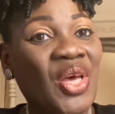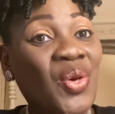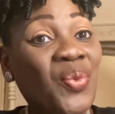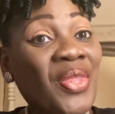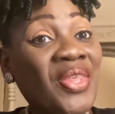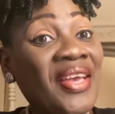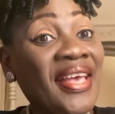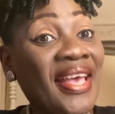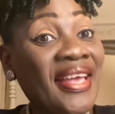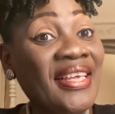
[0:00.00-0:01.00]
when they're
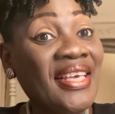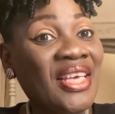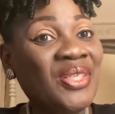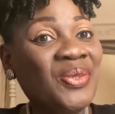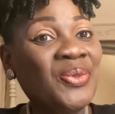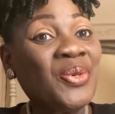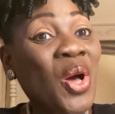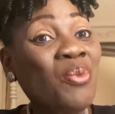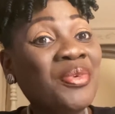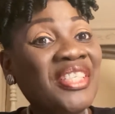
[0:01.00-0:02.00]
heading into
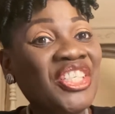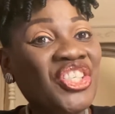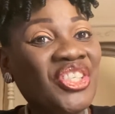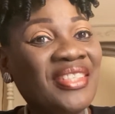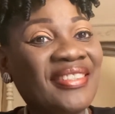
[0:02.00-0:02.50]
competition,